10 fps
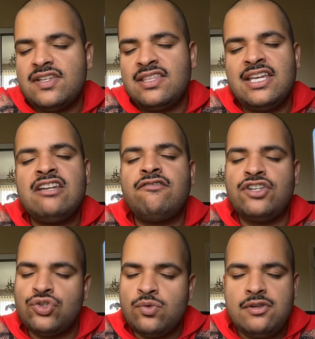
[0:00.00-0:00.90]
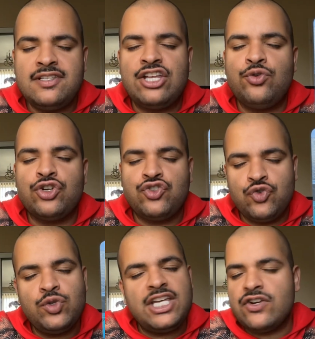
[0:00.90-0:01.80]
the individuals that you are
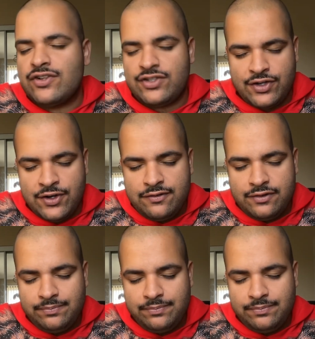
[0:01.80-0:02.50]
truly here to serve.